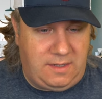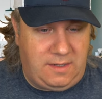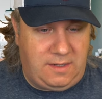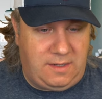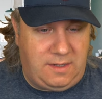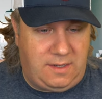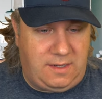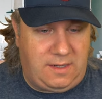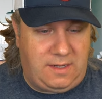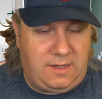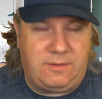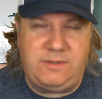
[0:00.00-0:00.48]

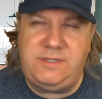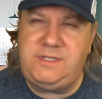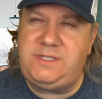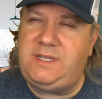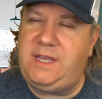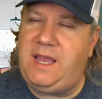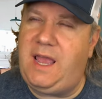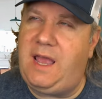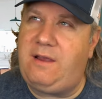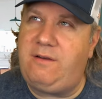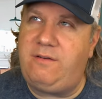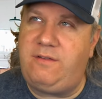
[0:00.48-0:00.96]
Uh, was it
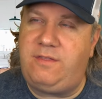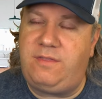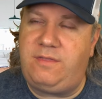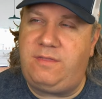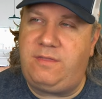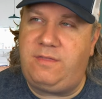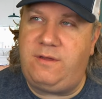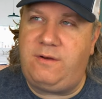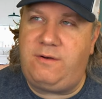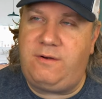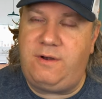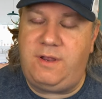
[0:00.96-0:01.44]
Tiagra
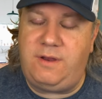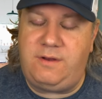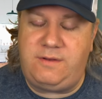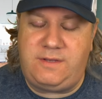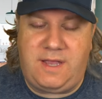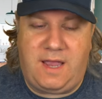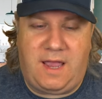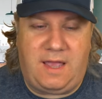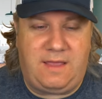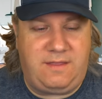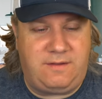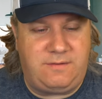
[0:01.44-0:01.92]
thirty or Ti
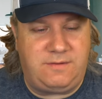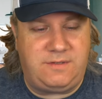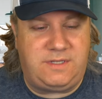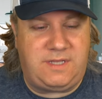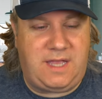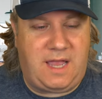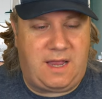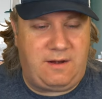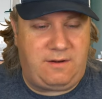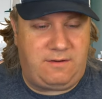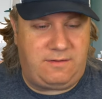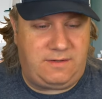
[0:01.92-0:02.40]
I think it was
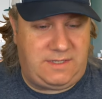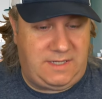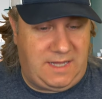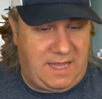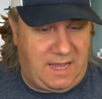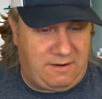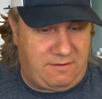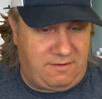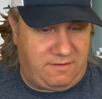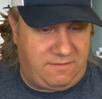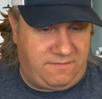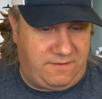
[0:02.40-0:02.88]
Tiagra,
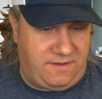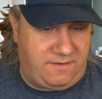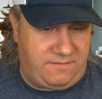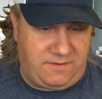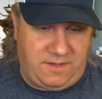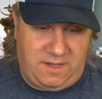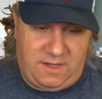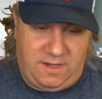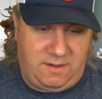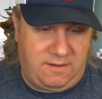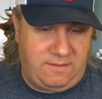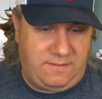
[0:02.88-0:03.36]
Tiagra
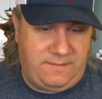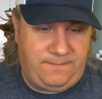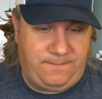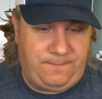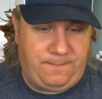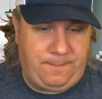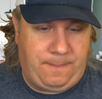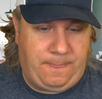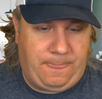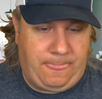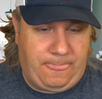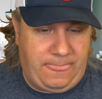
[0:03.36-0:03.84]
fifty.
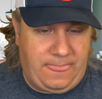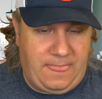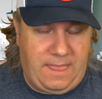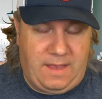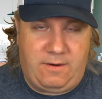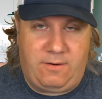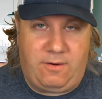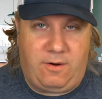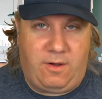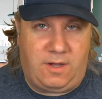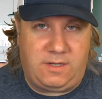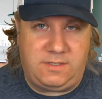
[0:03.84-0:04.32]

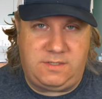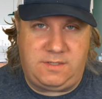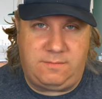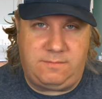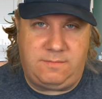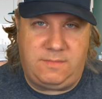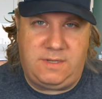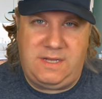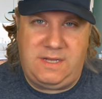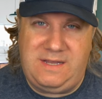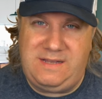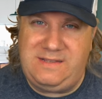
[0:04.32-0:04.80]
They're
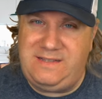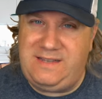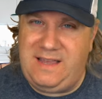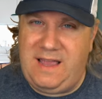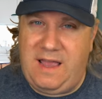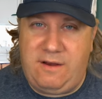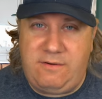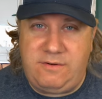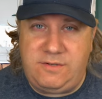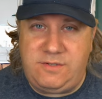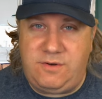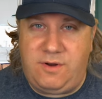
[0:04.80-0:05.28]
awesome.
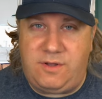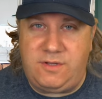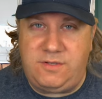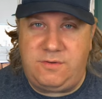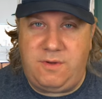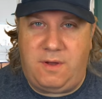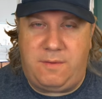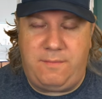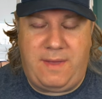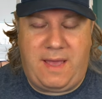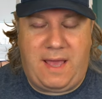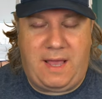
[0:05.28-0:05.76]
Tiagras are also
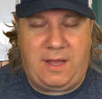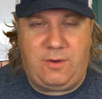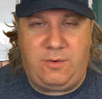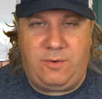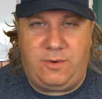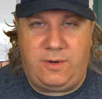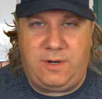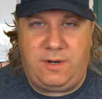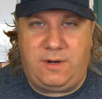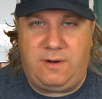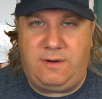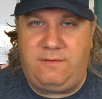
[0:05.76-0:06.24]
on back
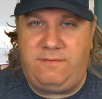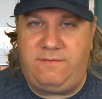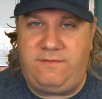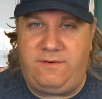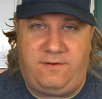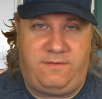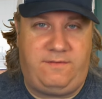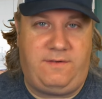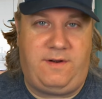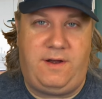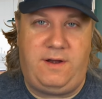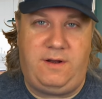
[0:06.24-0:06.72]
order for
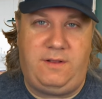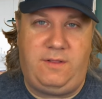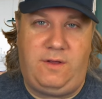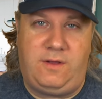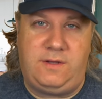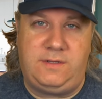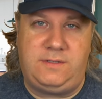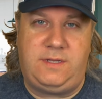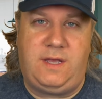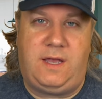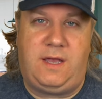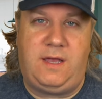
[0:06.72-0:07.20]
a very
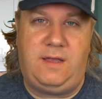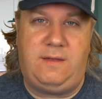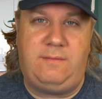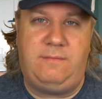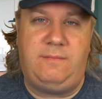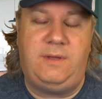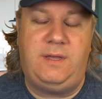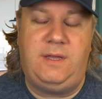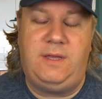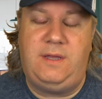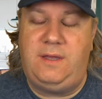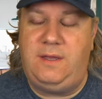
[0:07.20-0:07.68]
long time.
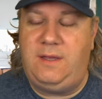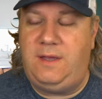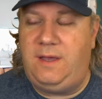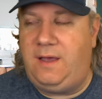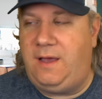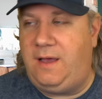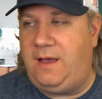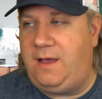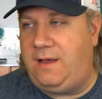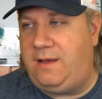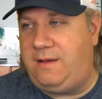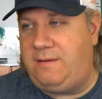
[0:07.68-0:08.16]

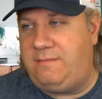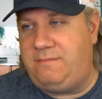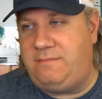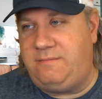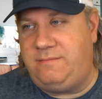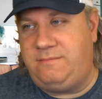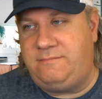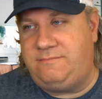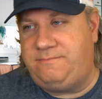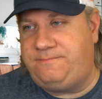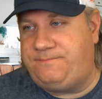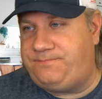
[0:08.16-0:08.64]

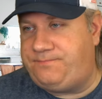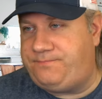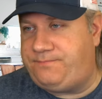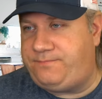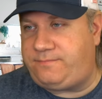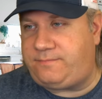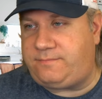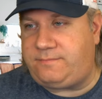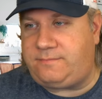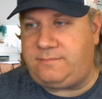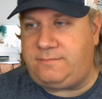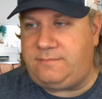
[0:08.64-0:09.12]
Um,
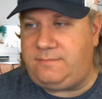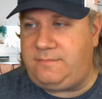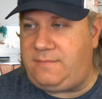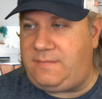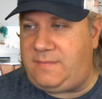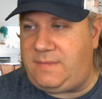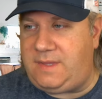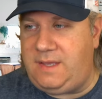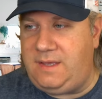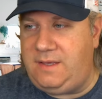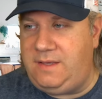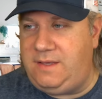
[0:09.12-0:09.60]

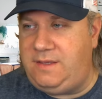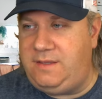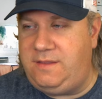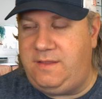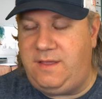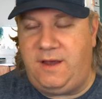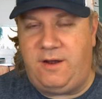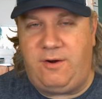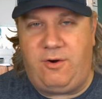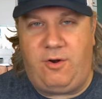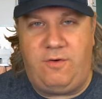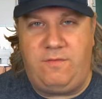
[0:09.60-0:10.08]

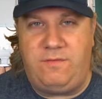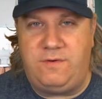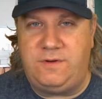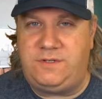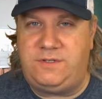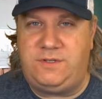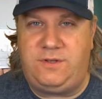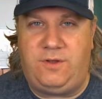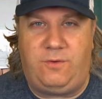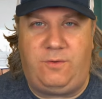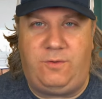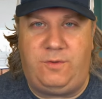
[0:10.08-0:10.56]
they're
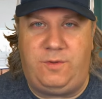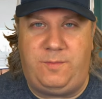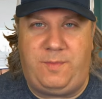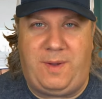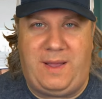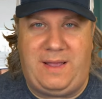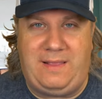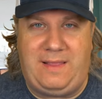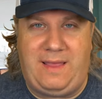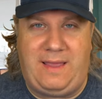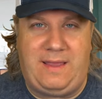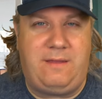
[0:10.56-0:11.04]
oversold
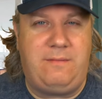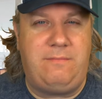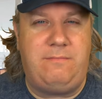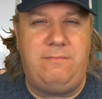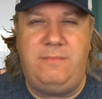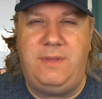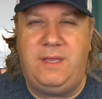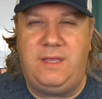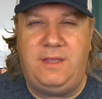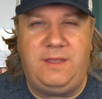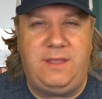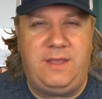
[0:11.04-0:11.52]
by like
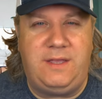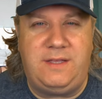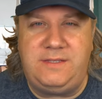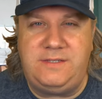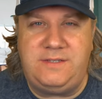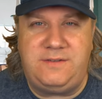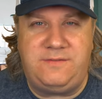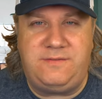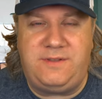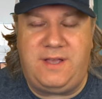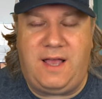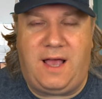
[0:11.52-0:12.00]
millions
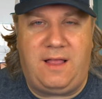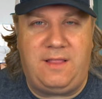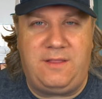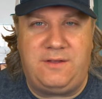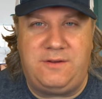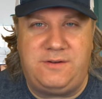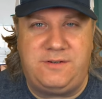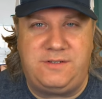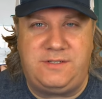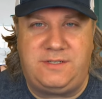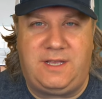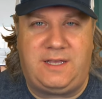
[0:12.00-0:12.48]
of
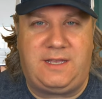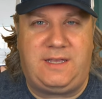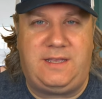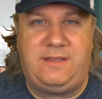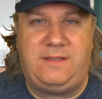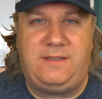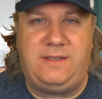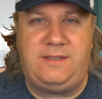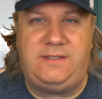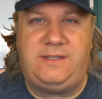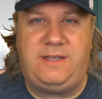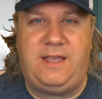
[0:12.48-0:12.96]
dollars. Like
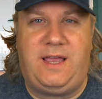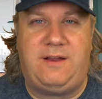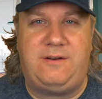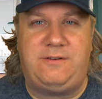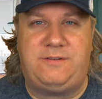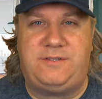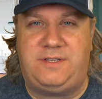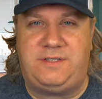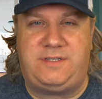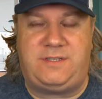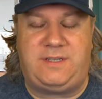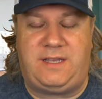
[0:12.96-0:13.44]
in, in
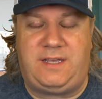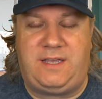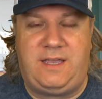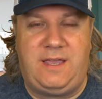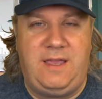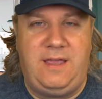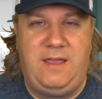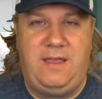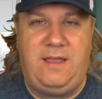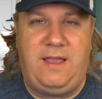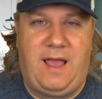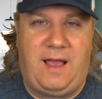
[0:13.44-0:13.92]
Tiagras, it's like
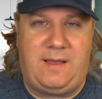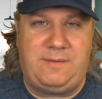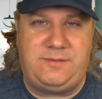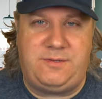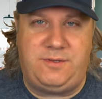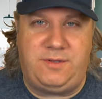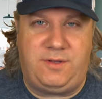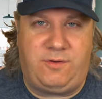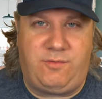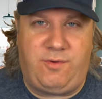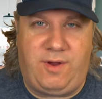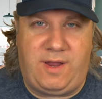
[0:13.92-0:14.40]

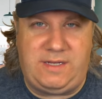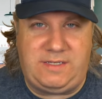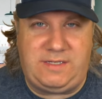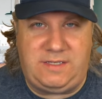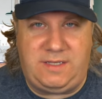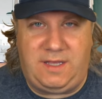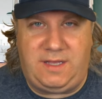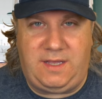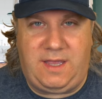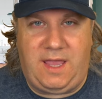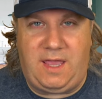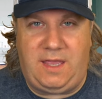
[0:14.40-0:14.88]
absolutely crazy.
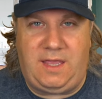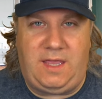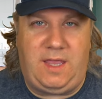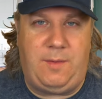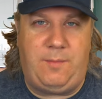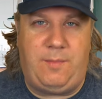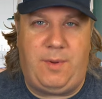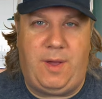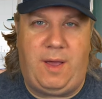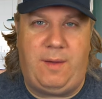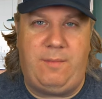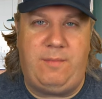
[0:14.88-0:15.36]
They can't
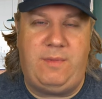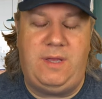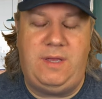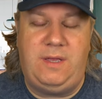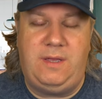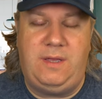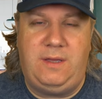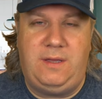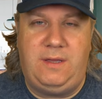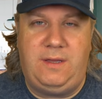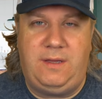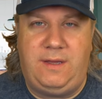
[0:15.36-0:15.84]
keep up.
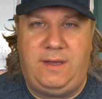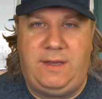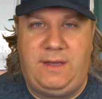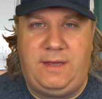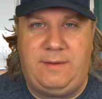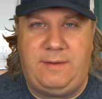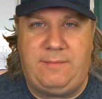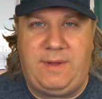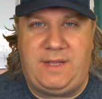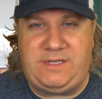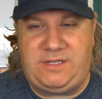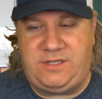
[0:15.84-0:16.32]

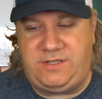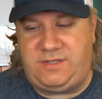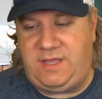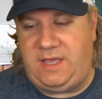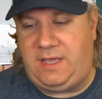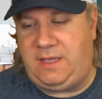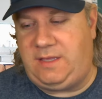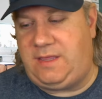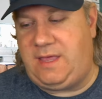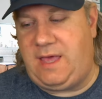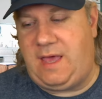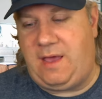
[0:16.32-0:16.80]
Um, I just
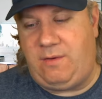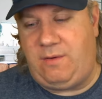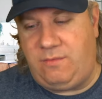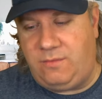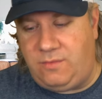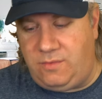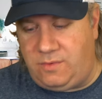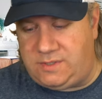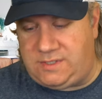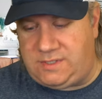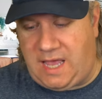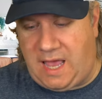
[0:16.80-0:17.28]
think that
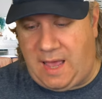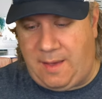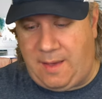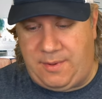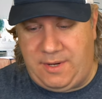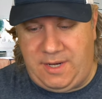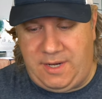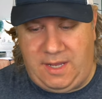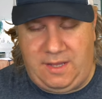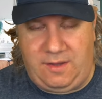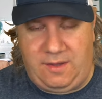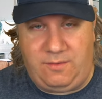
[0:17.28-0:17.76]
what's
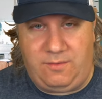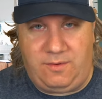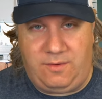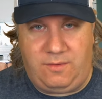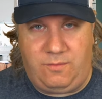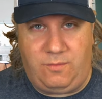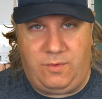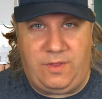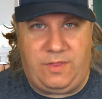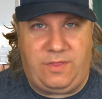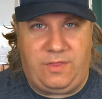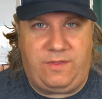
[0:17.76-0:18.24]
happening
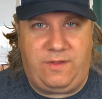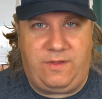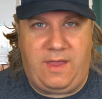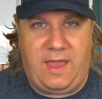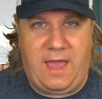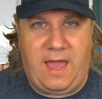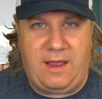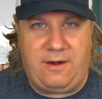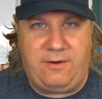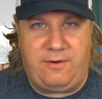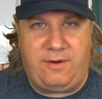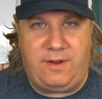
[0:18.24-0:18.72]
with
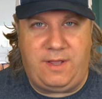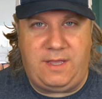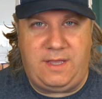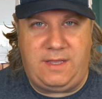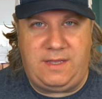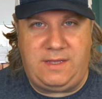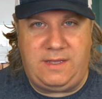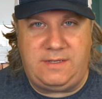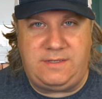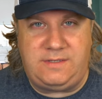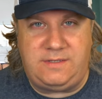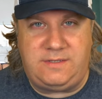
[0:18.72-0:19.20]
Tiagra
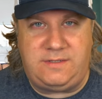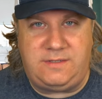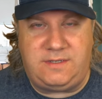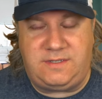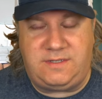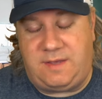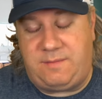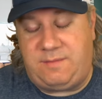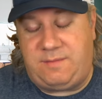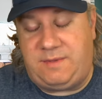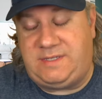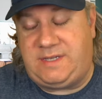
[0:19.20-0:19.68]
is the
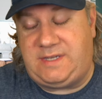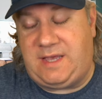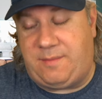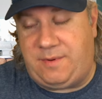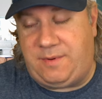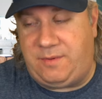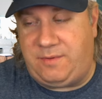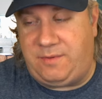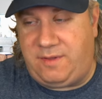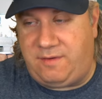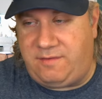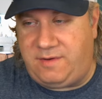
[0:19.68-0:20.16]
same thing that's
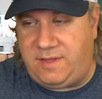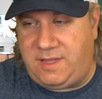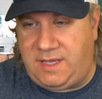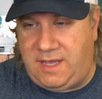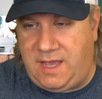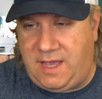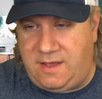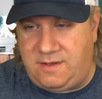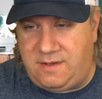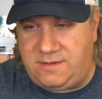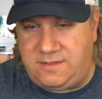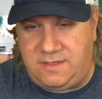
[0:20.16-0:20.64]
happening with everything
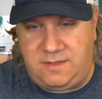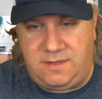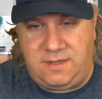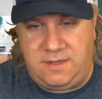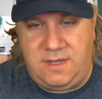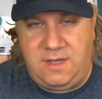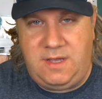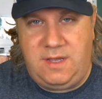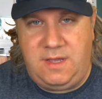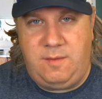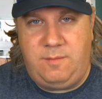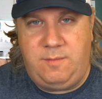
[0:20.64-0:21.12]
else. And
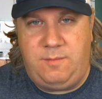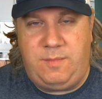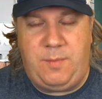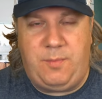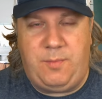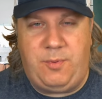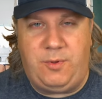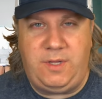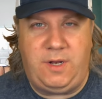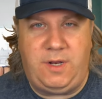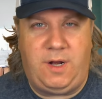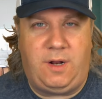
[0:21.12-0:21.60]

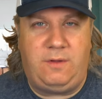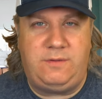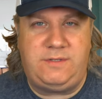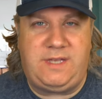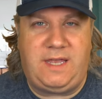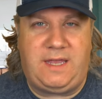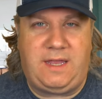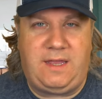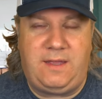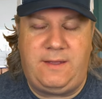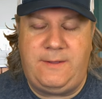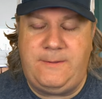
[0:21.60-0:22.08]
people, you know, it's
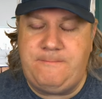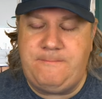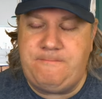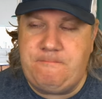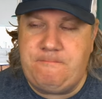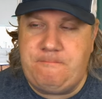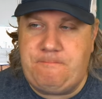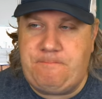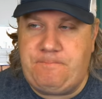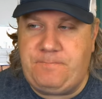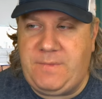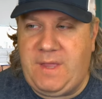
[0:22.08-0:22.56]
like
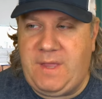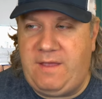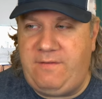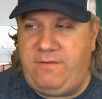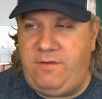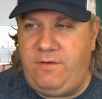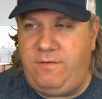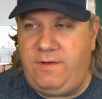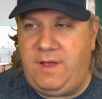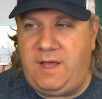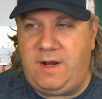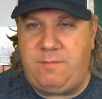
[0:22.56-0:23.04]
if
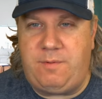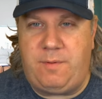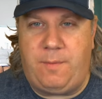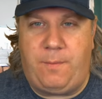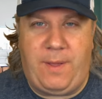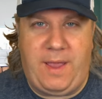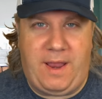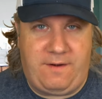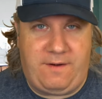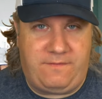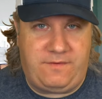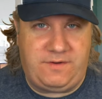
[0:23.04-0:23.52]
you've got to
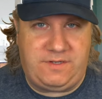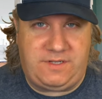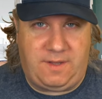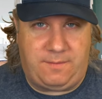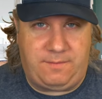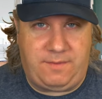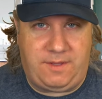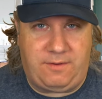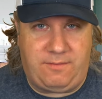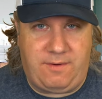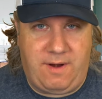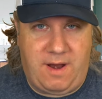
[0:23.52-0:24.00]
prepare for
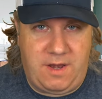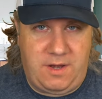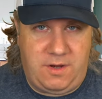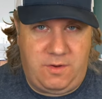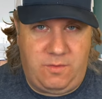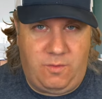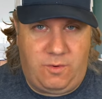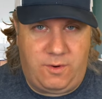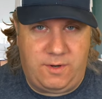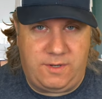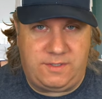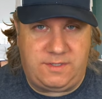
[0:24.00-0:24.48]
something, right, and you
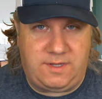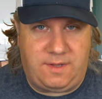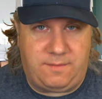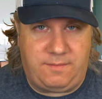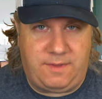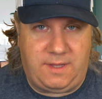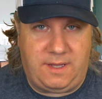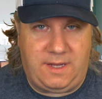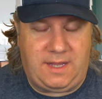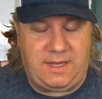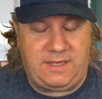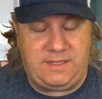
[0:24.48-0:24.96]
order
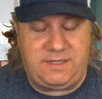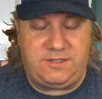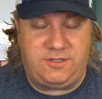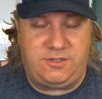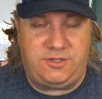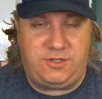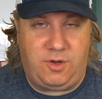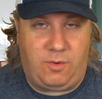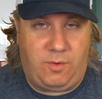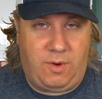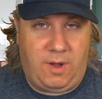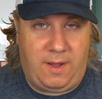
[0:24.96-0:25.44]
something and it doesn't
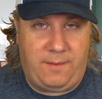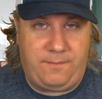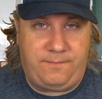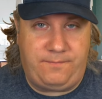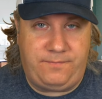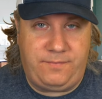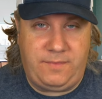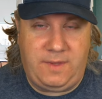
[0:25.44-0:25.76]
show up,